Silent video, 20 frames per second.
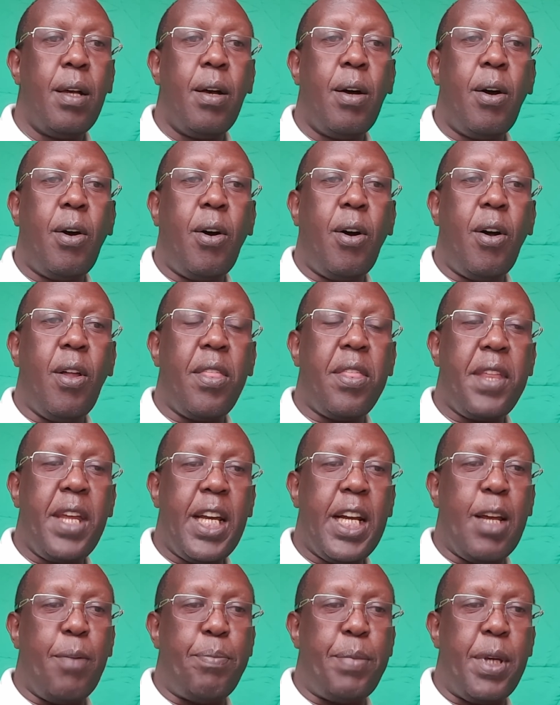or
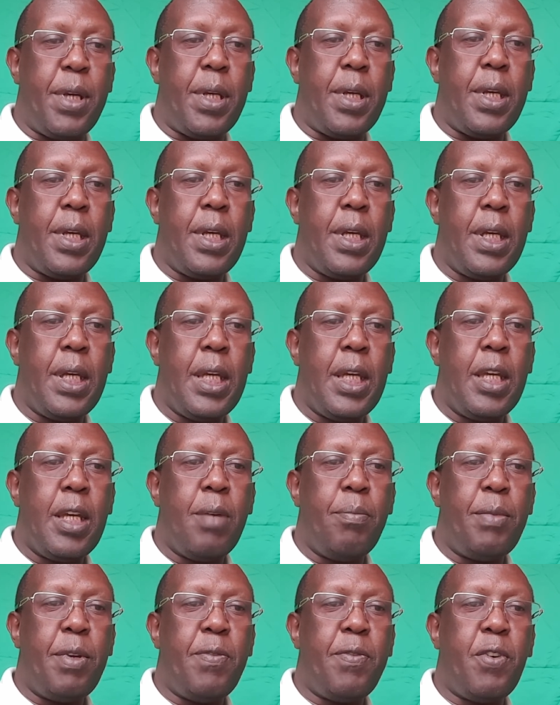therapy
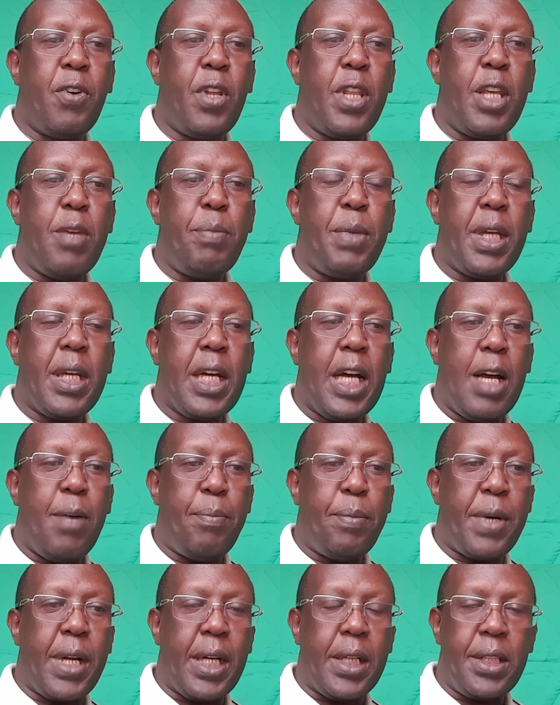before they
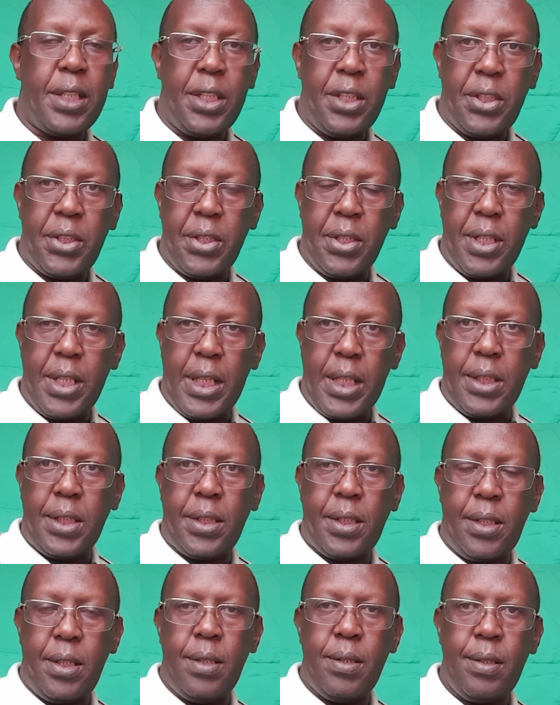become
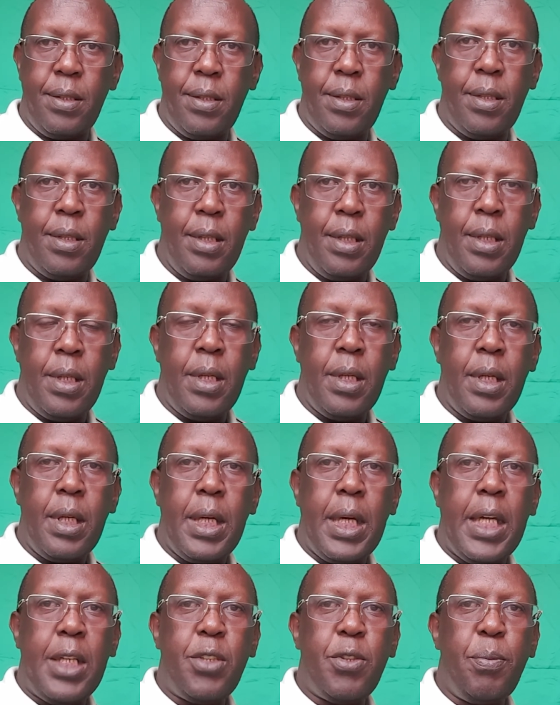practitioners.
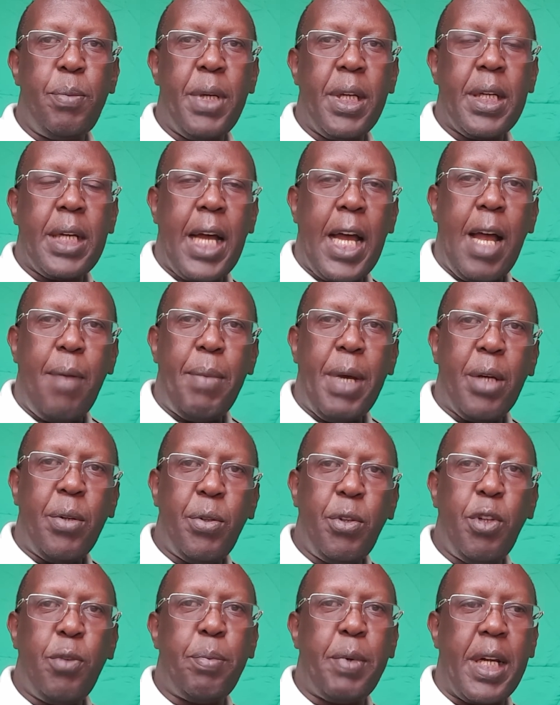And to become a
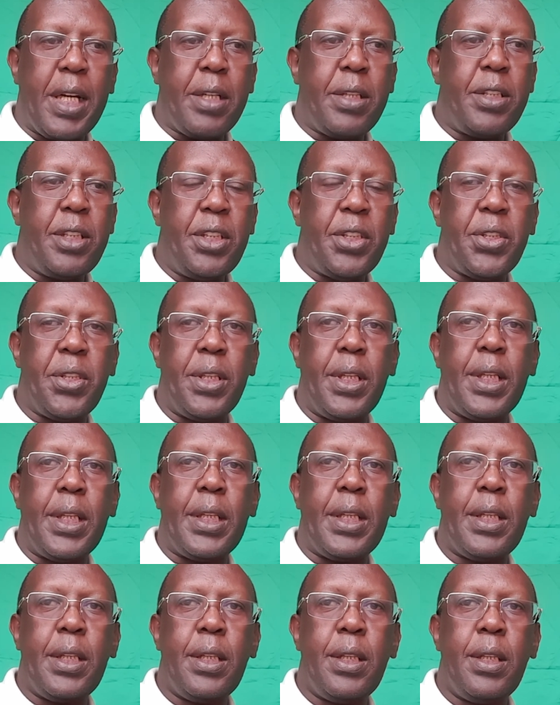good
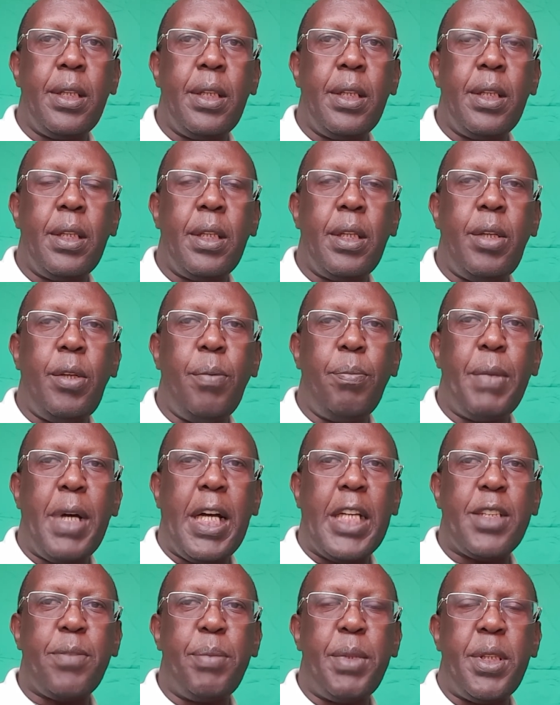practitioner, you
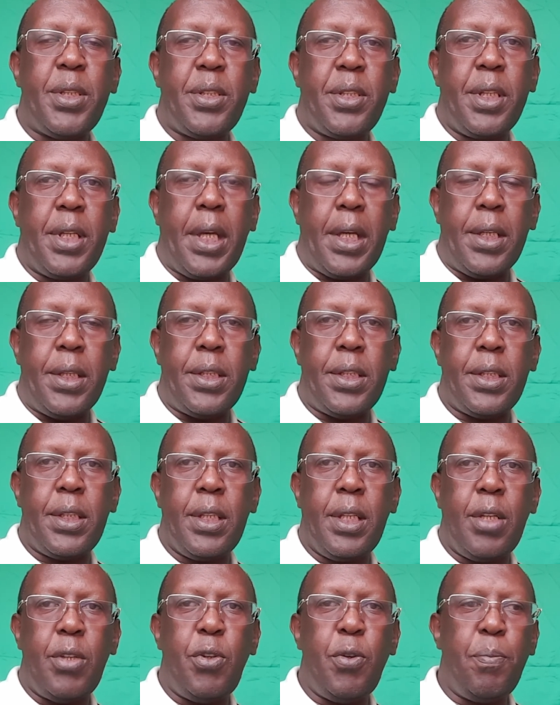must be trained.
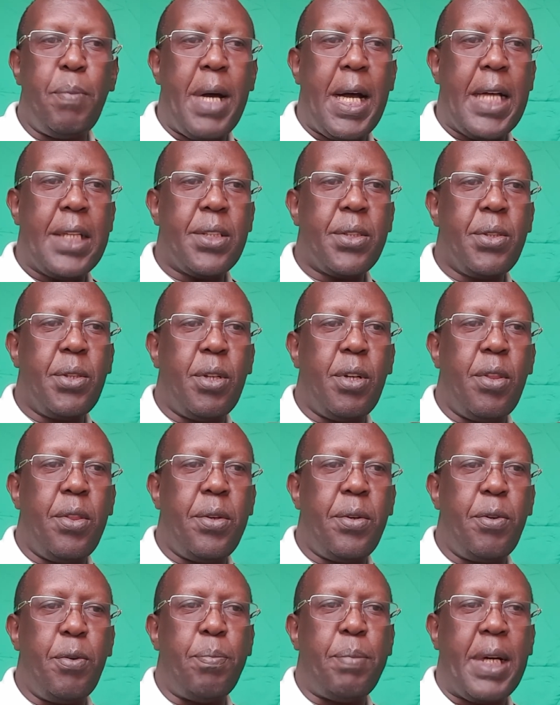You must go
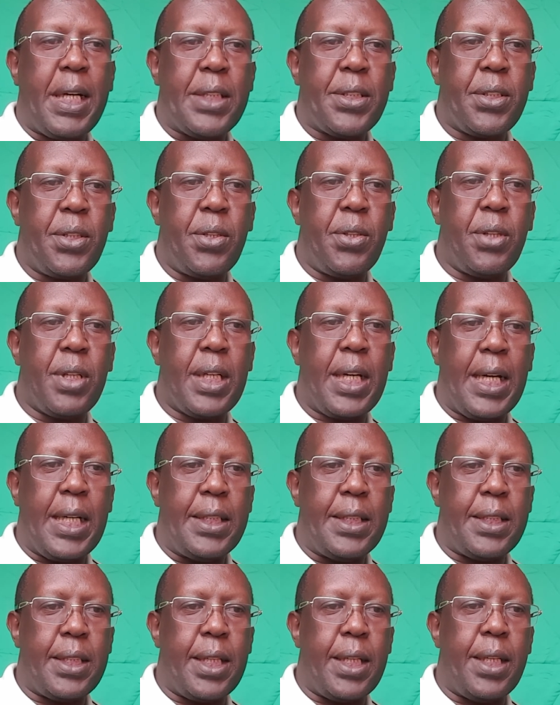through personal
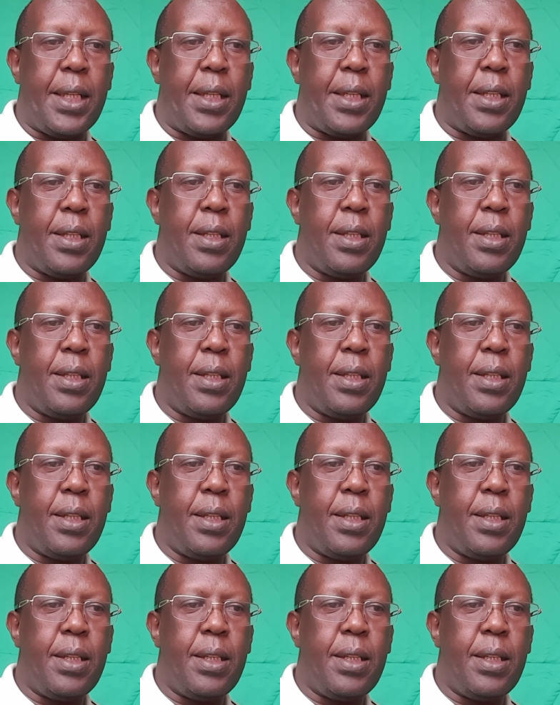counseling.